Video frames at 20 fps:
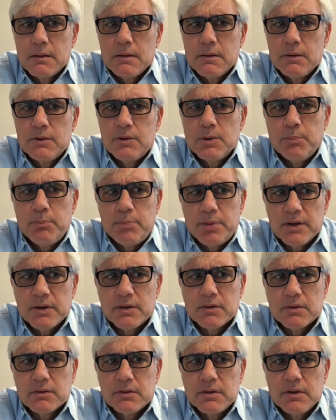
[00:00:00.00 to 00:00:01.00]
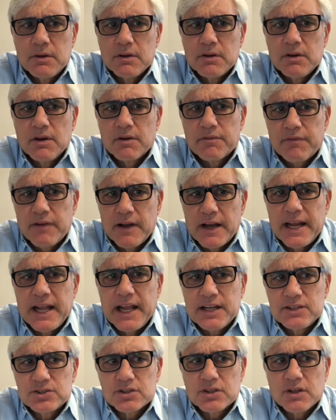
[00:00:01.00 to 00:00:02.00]
to build your
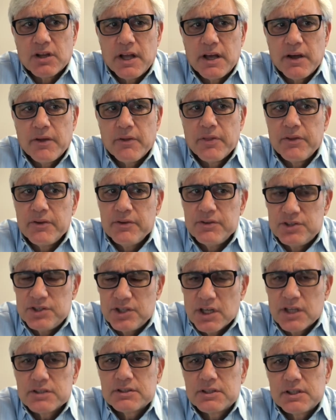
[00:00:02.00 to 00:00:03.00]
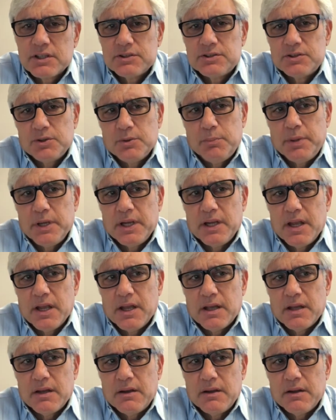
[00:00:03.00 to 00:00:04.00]
financial health just as you
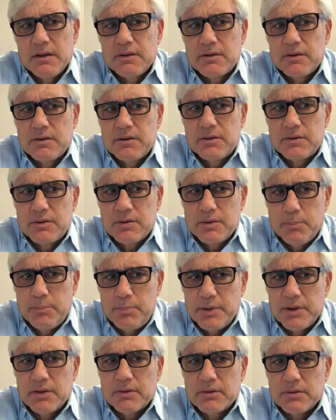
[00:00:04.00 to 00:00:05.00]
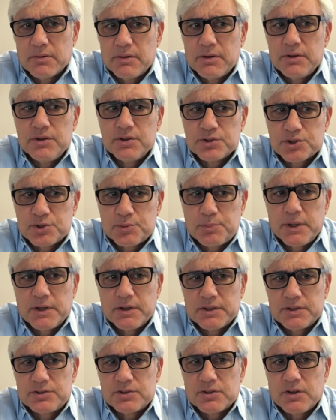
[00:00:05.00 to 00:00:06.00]
begin to build your
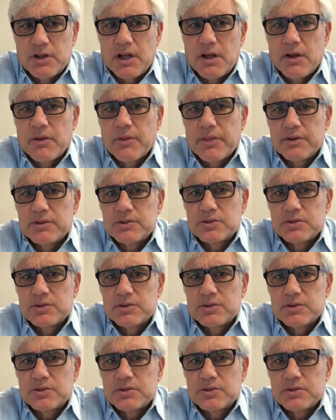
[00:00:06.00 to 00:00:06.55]
spiritual health as